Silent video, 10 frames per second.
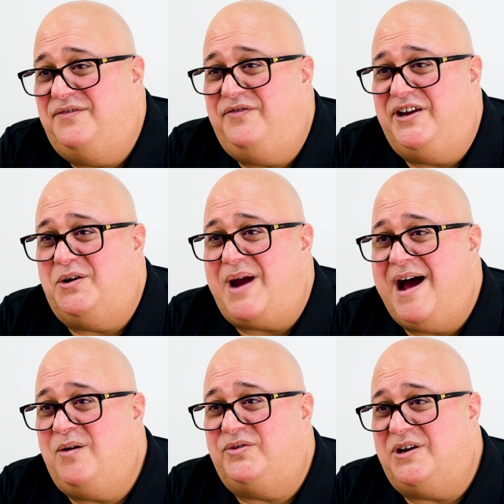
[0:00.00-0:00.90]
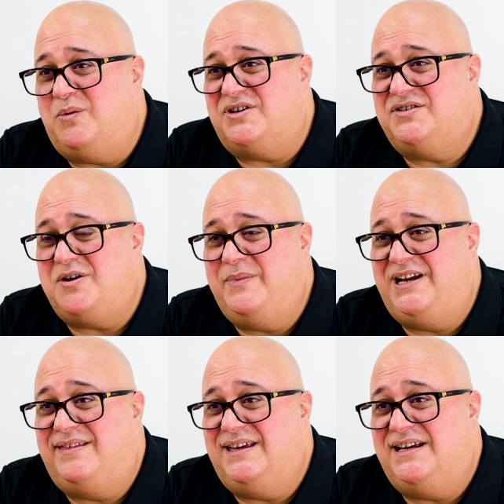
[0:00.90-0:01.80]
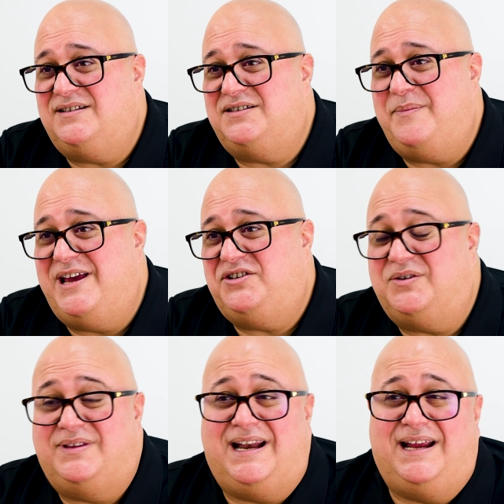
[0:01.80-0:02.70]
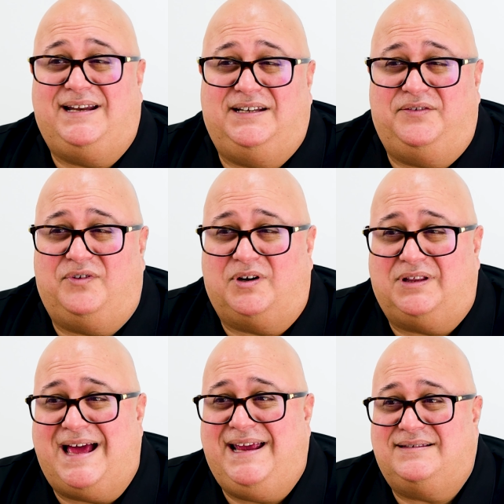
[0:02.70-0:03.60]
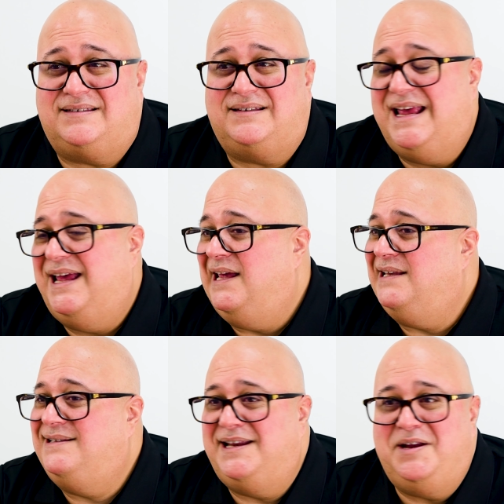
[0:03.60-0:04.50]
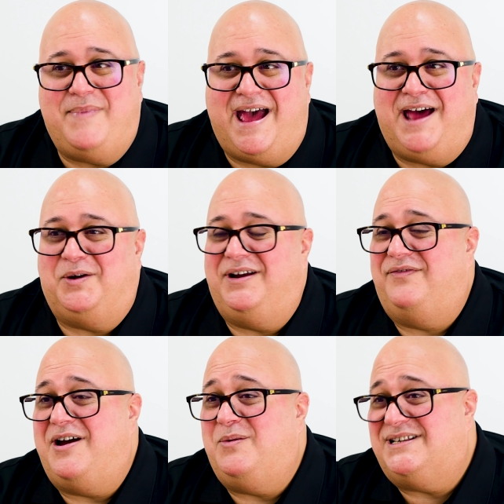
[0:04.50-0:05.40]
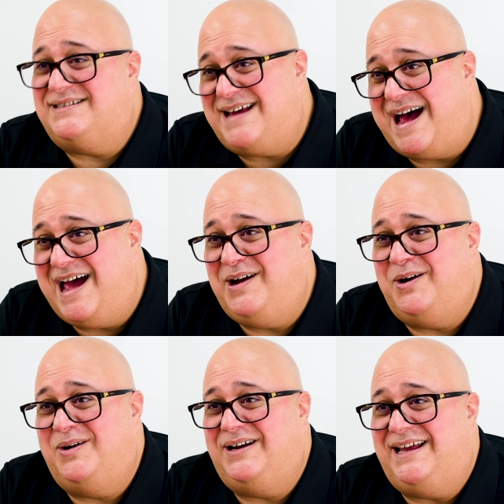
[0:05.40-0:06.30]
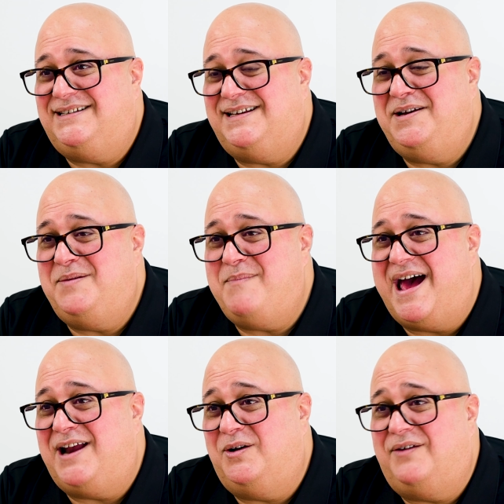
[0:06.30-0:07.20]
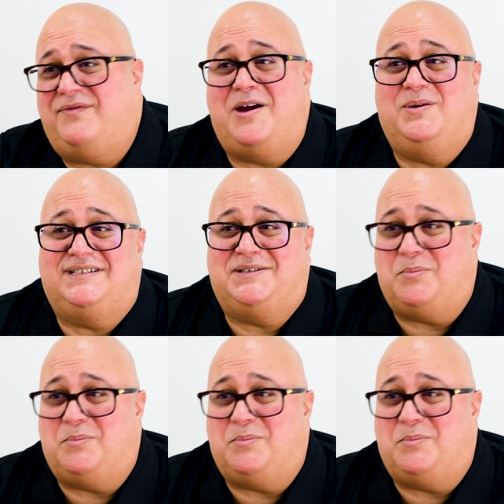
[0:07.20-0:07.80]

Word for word: to figure out. There were so many things to make sure that I did for clients. It didn't matter if I was tired. It didn't matter if I was